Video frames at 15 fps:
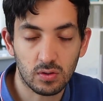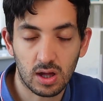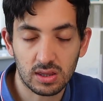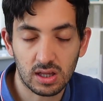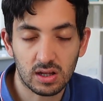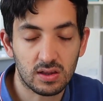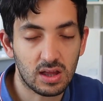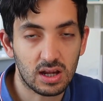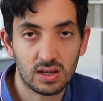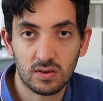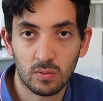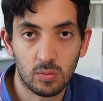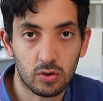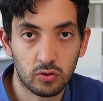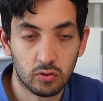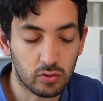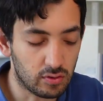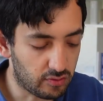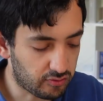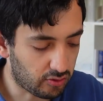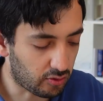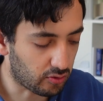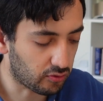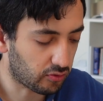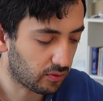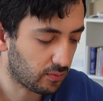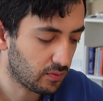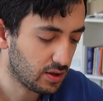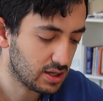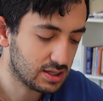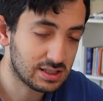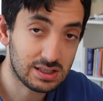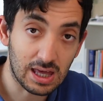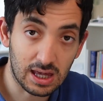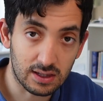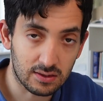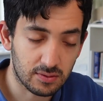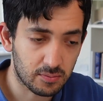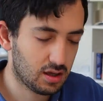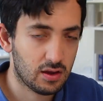At the end of the day, it needs to be a true or false state.